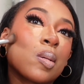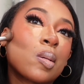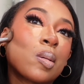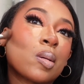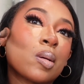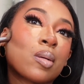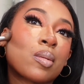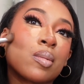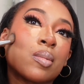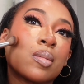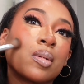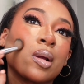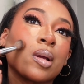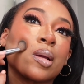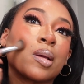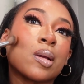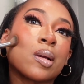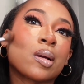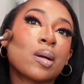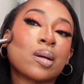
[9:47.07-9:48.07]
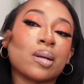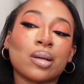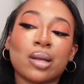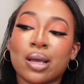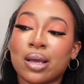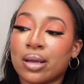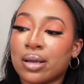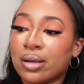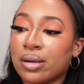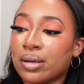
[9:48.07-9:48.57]
Just right here in
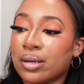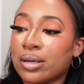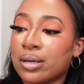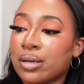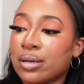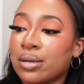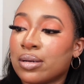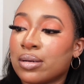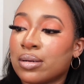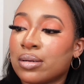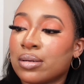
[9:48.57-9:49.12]
that area.